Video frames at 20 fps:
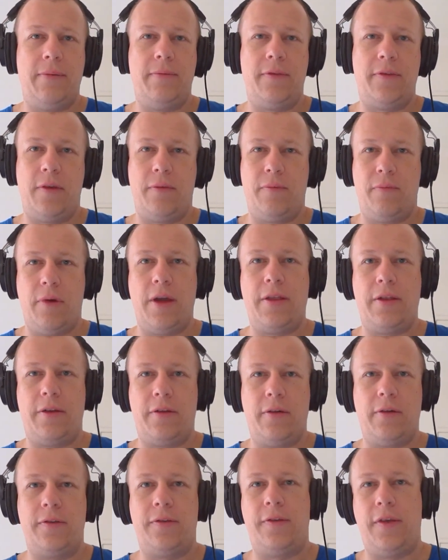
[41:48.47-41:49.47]
So write the
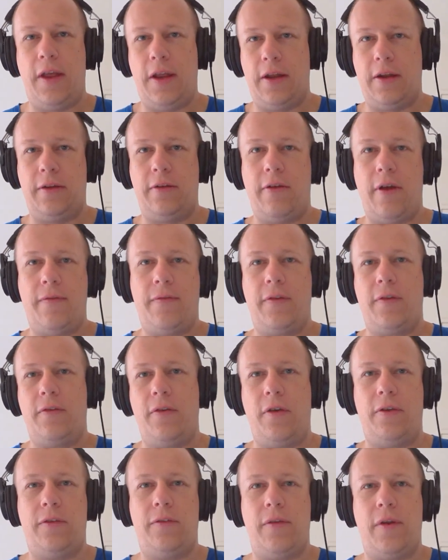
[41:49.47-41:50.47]
docs in a graphical
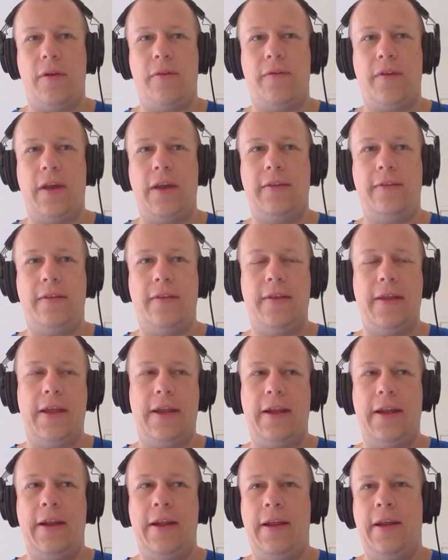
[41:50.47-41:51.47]
user interface, and then